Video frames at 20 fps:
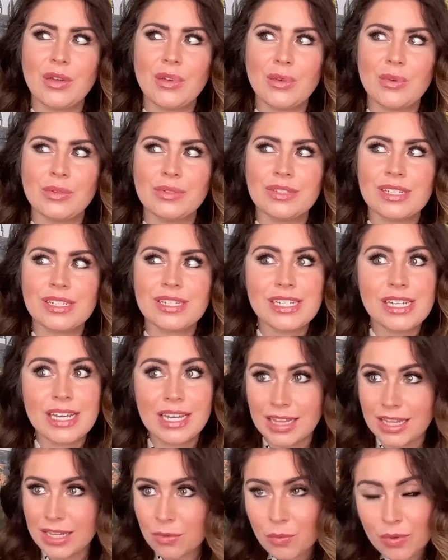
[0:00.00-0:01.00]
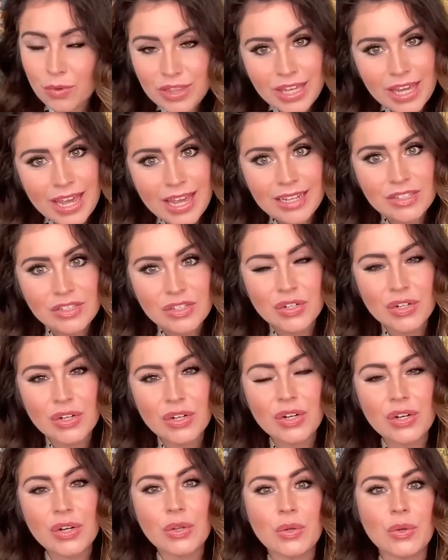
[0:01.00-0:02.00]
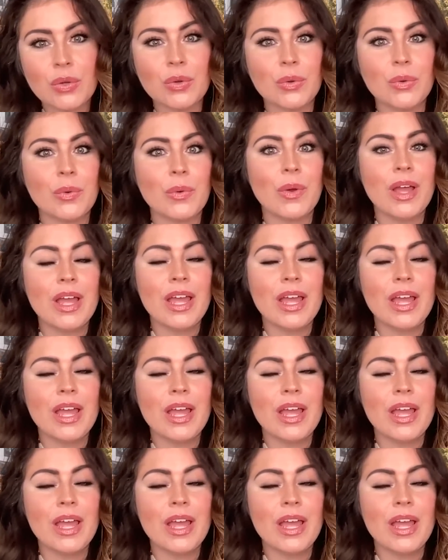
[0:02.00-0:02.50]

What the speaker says: who's dealing with cancer, who